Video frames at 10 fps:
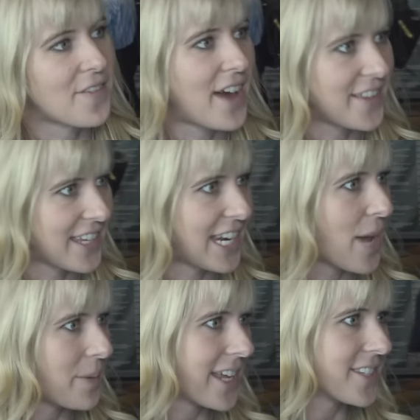found leaning
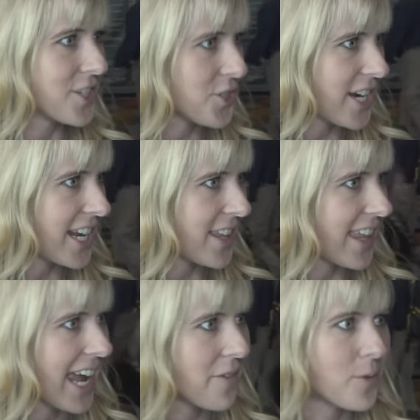up against a tree that
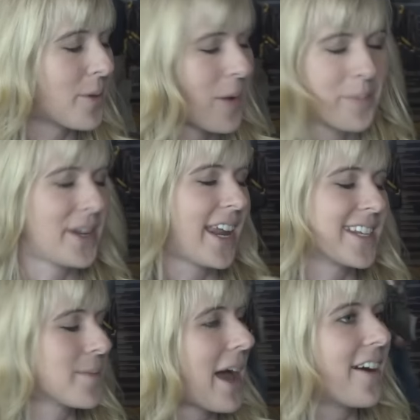yes. like, everyone went
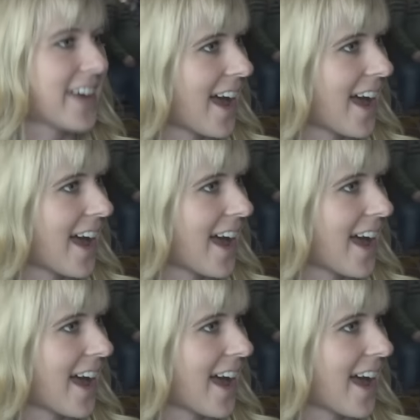bananas about. Yeah.